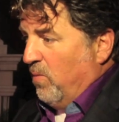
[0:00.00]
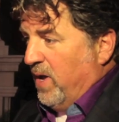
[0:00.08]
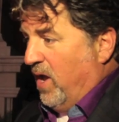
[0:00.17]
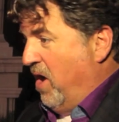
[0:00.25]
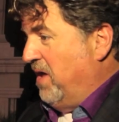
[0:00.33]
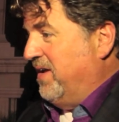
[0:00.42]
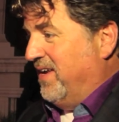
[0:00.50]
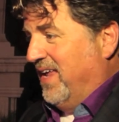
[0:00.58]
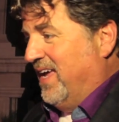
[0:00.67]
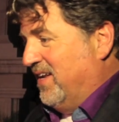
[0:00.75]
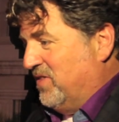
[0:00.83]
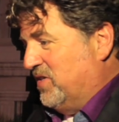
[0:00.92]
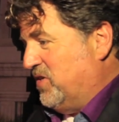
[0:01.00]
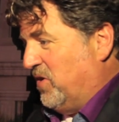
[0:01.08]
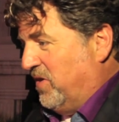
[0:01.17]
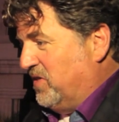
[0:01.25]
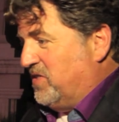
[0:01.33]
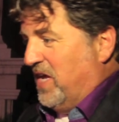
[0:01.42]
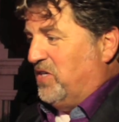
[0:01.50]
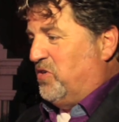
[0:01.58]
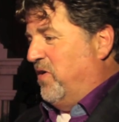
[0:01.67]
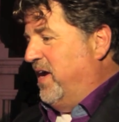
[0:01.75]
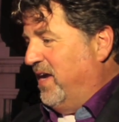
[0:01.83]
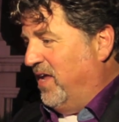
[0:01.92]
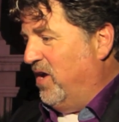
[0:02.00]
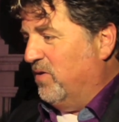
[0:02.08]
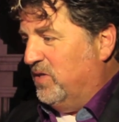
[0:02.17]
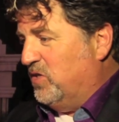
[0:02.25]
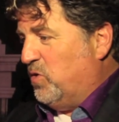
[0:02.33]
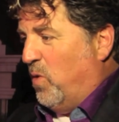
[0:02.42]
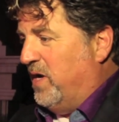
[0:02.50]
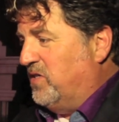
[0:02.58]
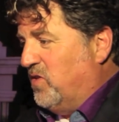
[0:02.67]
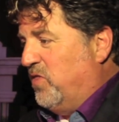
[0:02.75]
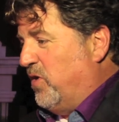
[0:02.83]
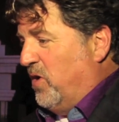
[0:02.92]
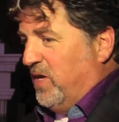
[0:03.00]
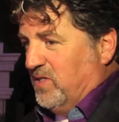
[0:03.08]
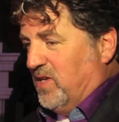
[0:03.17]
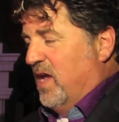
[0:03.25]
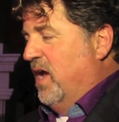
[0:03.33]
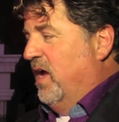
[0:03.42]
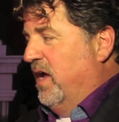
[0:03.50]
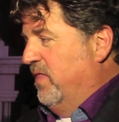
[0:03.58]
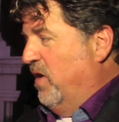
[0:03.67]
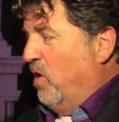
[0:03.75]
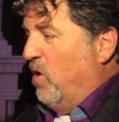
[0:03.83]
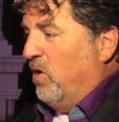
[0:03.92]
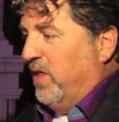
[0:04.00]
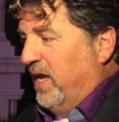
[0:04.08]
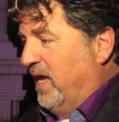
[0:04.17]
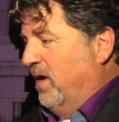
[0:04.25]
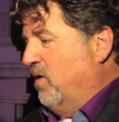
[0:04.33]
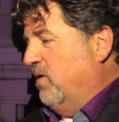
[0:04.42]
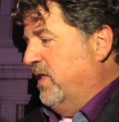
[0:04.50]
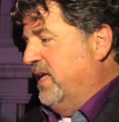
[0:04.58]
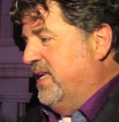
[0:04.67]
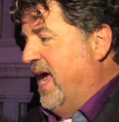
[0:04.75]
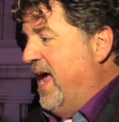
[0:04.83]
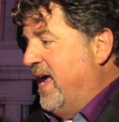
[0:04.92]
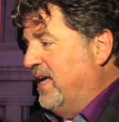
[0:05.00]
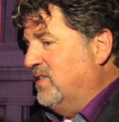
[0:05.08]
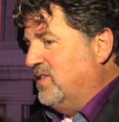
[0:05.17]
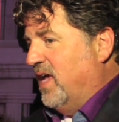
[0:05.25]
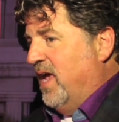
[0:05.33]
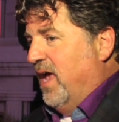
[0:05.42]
to what Honda did at the turn of the century, you know, in the 20s and 30s, in the early early days.